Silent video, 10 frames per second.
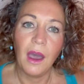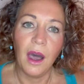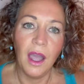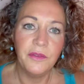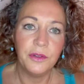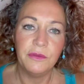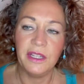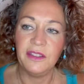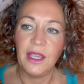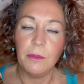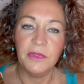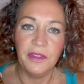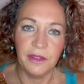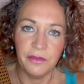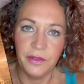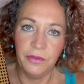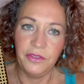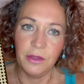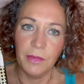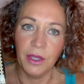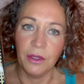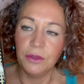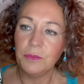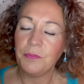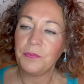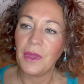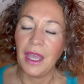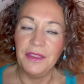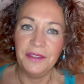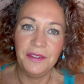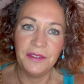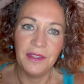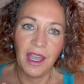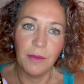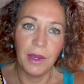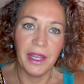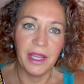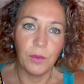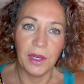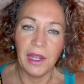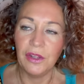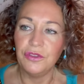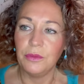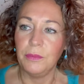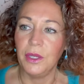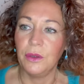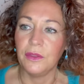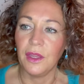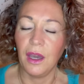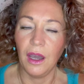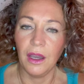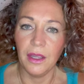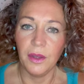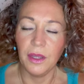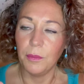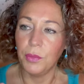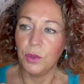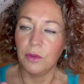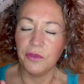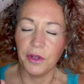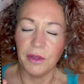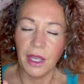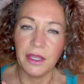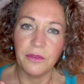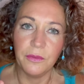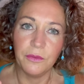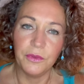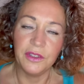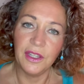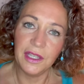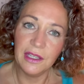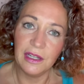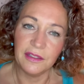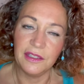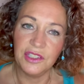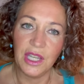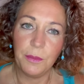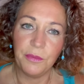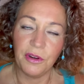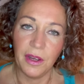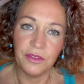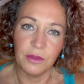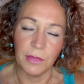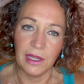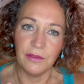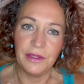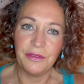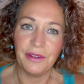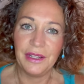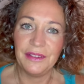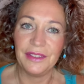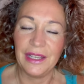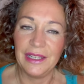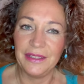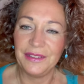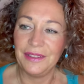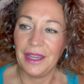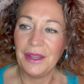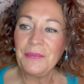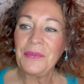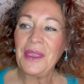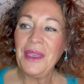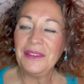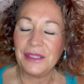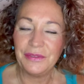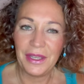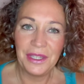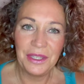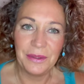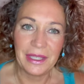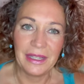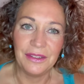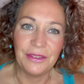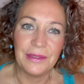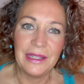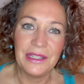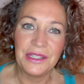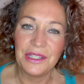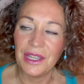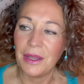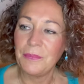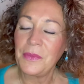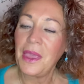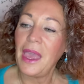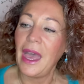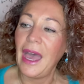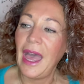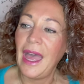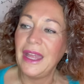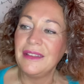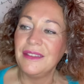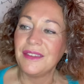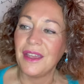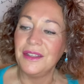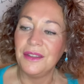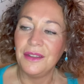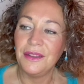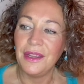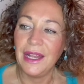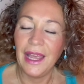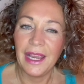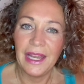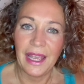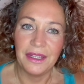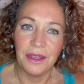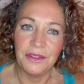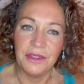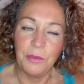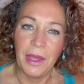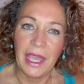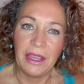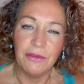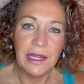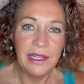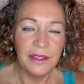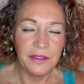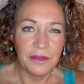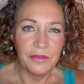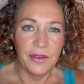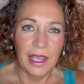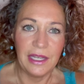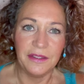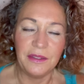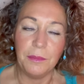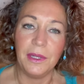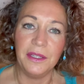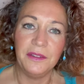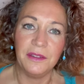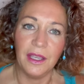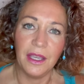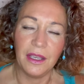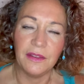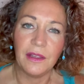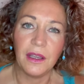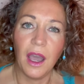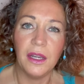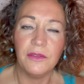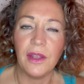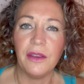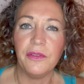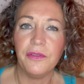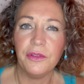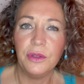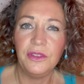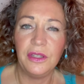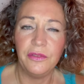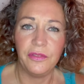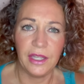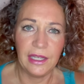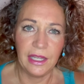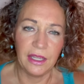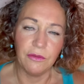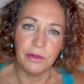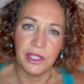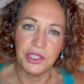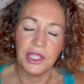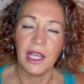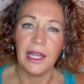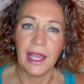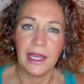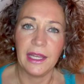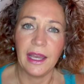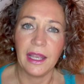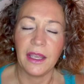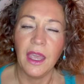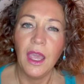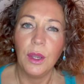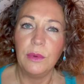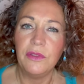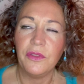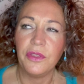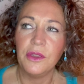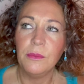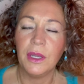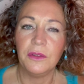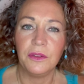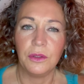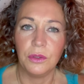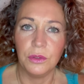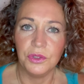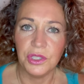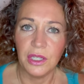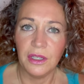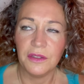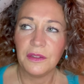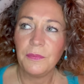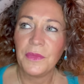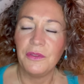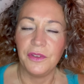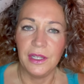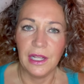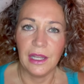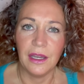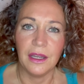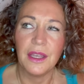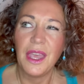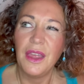I've already emptied a 50ml, and this is now my 100ml that I bought for a ridiculously cheap price from my lovely friend Alicia. So thank you again to Alicia. And Ylang Ylang Nosy Bee really is fairly simplistic. It's a kind of like fruity feeling rich Ylang Ylang with the most gorgeous vanilla.